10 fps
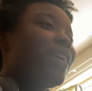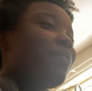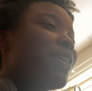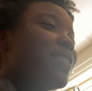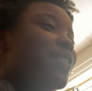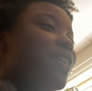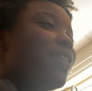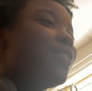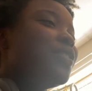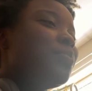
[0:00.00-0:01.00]
I'm listening to
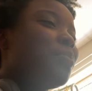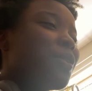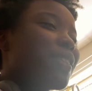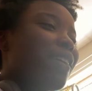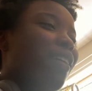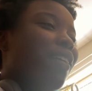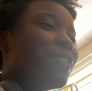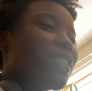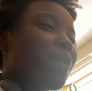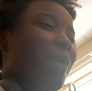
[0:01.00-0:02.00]
London Books and Coffee
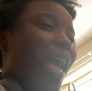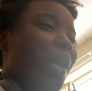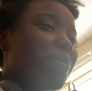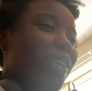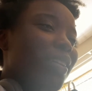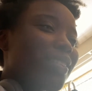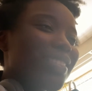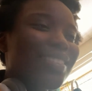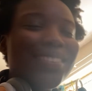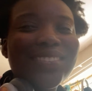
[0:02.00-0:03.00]
Shop
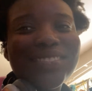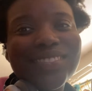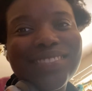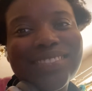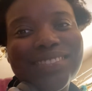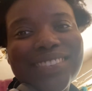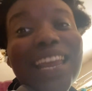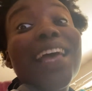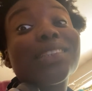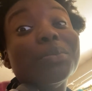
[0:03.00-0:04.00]
ambience,
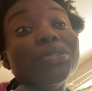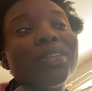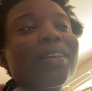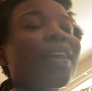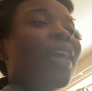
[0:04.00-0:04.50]
jazz music.